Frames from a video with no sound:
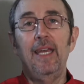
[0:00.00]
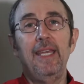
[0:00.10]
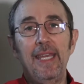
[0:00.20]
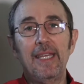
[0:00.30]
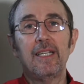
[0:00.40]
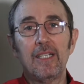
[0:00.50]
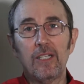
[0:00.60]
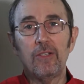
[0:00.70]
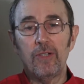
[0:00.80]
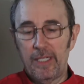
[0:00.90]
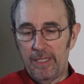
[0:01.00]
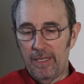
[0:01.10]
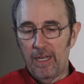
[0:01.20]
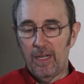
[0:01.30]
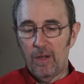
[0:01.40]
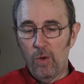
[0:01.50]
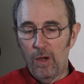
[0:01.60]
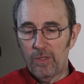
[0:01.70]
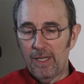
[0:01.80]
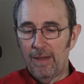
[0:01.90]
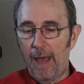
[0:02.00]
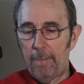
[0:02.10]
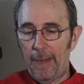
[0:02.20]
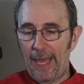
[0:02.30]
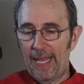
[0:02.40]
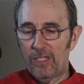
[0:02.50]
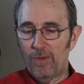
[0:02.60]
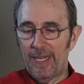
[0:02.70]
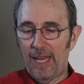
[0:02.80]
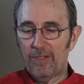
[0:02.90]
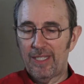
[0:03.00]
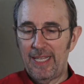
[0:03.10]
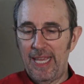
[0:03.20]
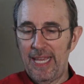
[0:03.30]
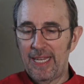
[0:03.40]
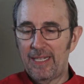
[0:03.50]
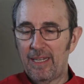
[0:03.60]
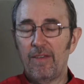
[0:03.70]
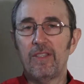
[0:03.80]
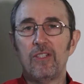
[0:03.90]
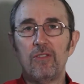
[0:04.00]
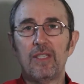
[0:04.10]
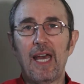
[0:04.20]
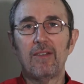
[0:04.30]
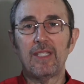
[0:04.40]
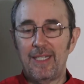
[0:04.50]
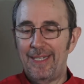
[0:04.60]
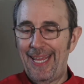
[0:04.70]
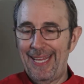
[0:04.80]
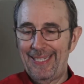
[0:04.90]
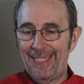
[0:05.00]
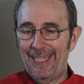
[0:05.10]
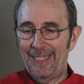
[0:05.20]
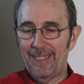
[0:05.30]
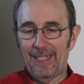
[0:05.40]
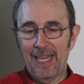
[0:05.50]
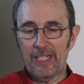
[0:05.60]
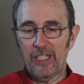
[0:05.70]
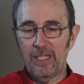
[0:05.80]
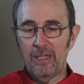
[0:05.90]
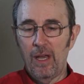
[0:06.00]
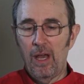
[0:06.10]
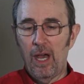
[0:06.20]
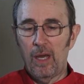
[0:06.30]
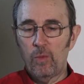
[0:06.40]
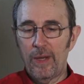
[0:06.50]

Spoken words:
He concluded, quote, "I plan to announce the end of the 2018 election on